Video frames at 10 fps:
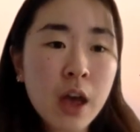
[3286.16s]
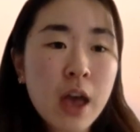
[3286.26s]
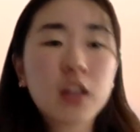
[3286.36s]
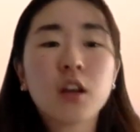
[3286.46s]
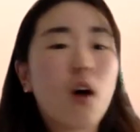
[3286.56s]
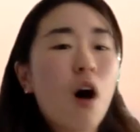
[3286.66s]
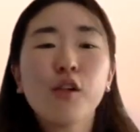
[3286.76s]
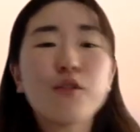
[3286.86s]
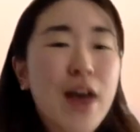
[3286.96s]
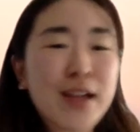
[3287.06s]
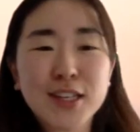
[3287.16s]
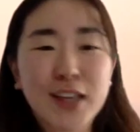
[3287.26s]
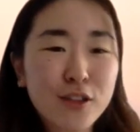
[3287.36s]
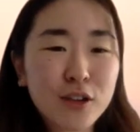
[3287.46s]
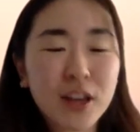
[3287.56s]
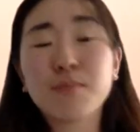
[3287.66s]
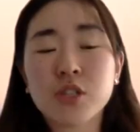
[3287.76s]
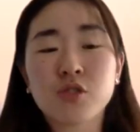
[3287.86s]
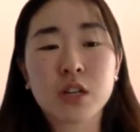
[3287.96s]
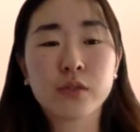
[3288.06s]
and you know all of that together can be
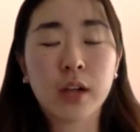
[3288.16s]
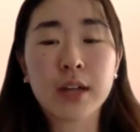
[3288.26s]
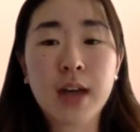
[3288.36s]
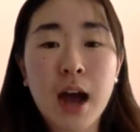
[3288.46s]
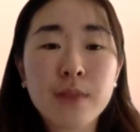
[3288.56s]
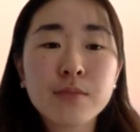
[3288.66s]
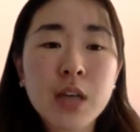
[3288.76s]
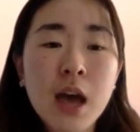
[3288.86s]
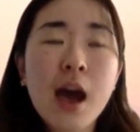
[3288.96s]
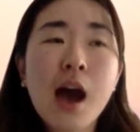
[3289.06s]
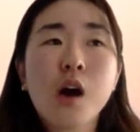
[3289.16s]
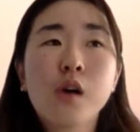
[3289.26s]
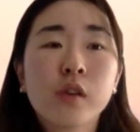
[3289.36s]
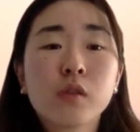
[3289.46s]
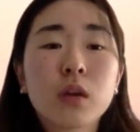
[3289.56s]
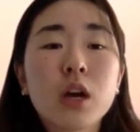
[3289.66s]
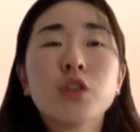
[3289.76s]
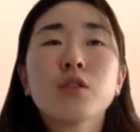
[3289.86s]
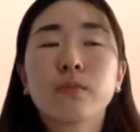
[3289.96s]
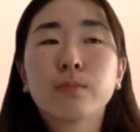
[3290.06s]
stressful at times however
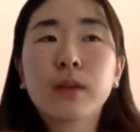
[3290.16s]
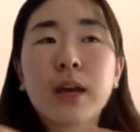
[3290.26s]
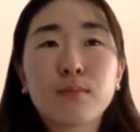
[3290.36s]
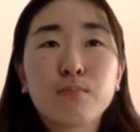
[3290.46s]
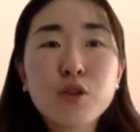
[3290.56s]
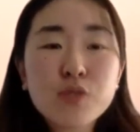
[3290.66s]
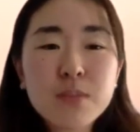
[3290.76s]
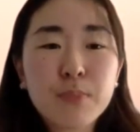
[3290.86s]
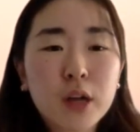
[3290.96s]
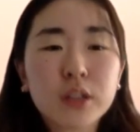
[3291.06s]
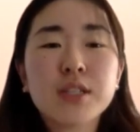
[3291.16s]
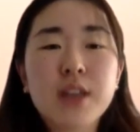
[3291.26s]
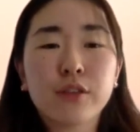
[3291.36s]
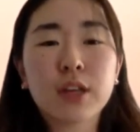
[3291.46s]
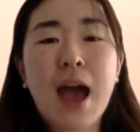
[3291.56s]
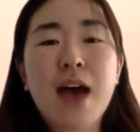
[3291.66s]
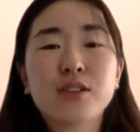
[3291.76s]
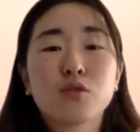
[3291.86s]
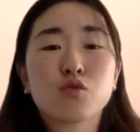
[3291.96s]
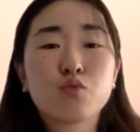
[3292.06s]
you know like uc berkeley definitely has
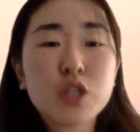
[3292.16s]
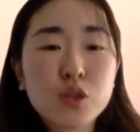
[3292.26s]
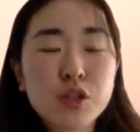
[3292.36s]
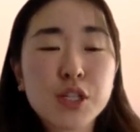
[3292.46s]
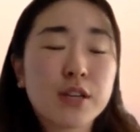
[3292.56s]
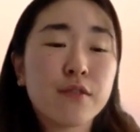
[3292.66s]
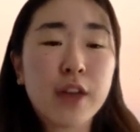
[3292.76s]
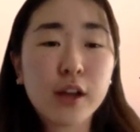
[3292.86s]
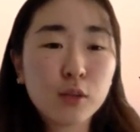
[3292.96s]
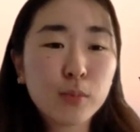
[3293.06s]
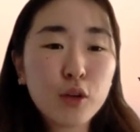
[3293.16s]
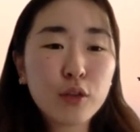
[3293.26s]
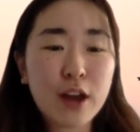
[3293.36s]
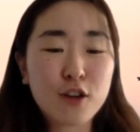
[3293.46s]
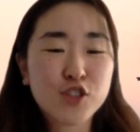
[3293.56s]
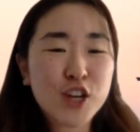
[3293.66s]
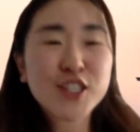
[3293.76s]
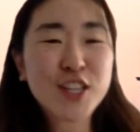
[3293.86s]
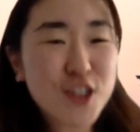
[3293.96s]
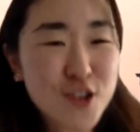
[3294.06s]
those resources available that are
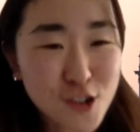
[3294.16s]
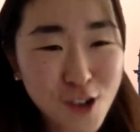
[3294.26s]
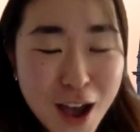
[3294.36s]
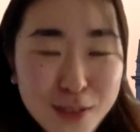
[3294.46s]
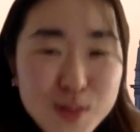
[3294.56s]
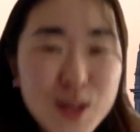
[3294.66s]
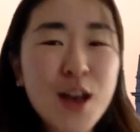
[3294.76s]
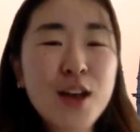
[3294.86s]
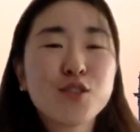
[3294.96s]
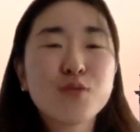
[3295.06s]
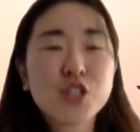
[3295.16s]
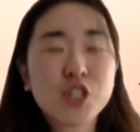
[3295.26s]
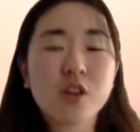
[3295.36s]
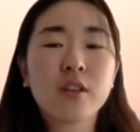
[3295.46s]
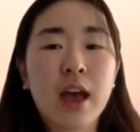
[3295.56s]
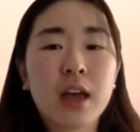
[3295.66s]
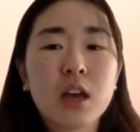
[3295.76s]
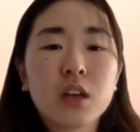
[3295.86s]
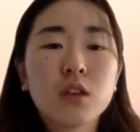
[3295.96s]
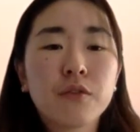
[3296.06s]
just in your grasp to ensure that
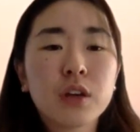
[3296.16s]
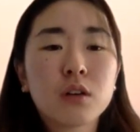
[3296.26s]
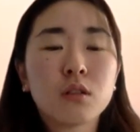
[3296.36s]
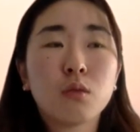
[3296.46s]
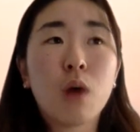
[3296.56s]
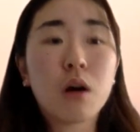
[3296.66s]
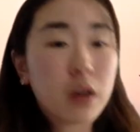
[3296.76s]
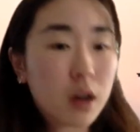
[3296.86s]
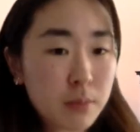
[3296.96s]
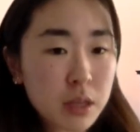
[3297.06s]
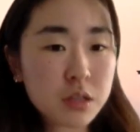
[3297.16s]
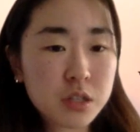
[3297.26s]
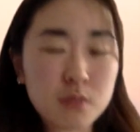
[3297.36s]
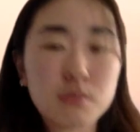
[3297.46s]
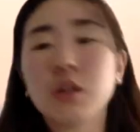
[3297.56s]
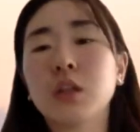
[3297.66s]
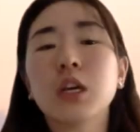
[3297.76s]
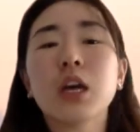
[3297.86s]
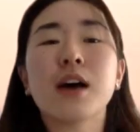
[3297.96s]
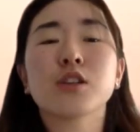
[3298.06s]
you feel welcome in this
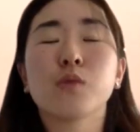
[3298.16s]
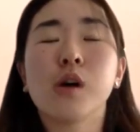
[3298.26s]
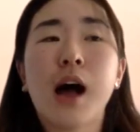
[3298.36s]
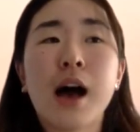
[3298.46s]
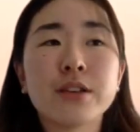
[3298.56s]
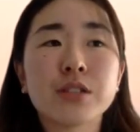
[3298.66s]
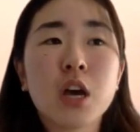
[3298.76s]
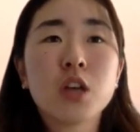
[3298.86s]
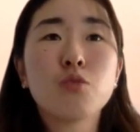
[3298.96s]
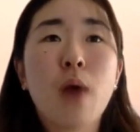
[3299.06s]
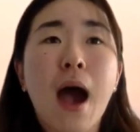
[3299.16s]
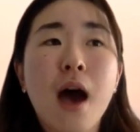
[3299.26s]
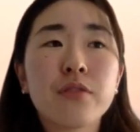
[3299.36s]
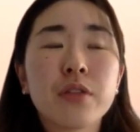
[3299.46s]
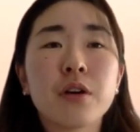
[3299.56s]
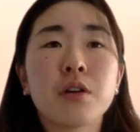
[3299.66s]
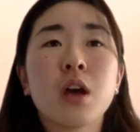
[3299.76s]
community as well as you have the